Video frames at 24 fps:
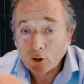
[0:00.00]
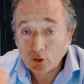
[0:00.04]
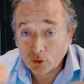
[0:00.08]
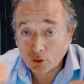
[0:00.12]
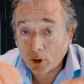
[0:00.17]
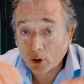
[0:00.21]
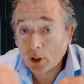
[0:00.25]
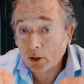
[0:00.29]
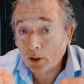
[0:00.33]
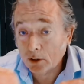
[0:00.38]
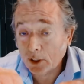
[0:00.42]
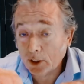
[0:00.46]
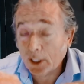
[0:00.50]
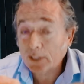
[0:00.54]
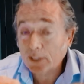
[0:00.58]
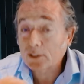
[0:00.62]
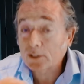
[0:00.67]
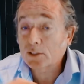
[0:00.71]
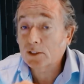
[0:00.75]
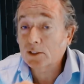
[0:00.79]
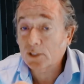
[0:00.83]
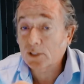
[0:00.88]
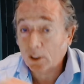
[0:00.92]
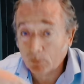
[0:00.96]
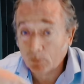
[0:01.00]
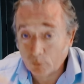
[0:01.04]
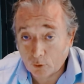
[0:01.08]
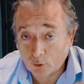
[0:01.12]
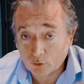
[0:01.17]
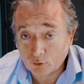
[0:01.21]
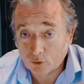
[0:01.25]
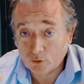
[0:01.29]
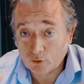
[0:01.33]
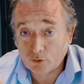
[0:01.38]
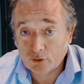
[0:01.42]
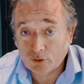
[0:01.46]
you are going to get some
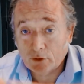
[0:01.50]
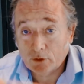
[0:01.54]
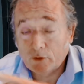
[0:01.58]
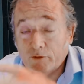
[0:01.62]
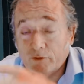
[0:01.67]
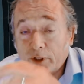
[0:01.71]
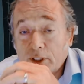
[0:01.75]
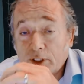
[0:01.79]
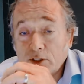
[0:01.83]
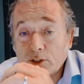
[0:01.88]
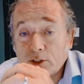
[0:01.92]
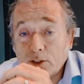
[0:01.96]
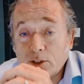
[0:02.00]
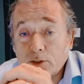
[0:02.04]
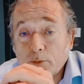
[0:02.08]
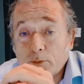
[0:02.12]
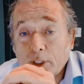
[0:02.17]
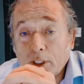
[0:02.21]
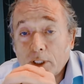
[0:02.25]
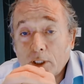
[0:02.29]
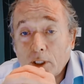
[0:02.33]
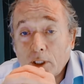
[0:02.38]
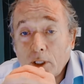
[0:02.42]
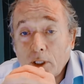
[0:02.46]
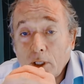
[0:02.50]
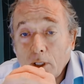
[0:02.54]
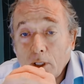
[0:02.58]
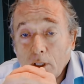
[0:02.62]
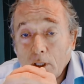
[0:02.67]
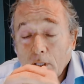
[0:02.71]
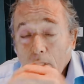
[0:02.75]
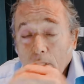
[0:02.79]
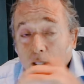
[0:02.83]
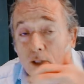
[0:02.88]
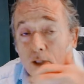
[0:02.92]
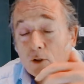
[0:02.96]
growth of LNG demand.
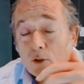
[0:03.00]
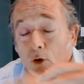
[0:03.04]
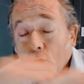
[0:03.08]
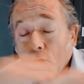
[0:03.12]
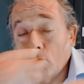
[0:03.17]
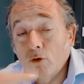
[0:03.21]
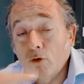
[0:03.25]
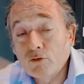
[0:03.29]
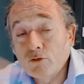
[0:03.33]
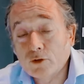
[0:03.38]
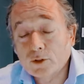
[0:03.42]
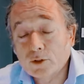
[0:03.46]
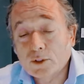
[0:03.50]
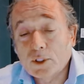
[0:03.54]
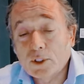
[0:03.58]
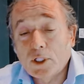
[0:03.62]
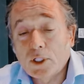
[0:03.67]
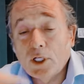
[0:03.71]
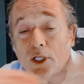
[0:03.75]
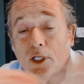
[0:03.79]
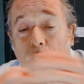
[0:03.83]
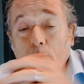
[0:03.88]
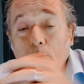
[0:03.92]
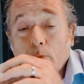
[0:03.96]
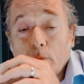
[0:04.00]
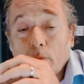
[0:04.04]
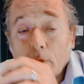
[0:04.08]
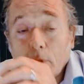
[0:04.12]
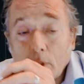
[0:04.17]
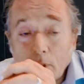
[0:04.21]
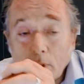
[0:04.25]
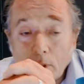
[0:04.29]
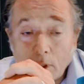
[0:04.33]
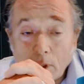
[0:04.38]
And over time,